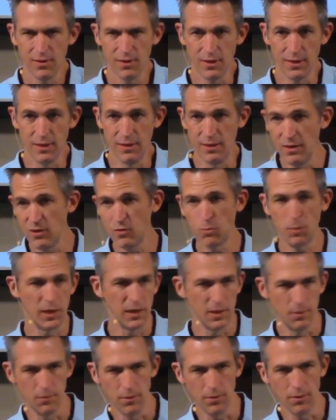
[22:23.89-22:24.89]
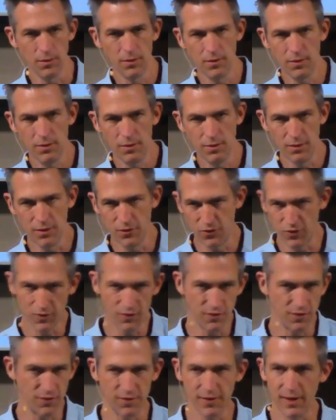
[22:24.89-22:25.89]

in this parable that Jesus is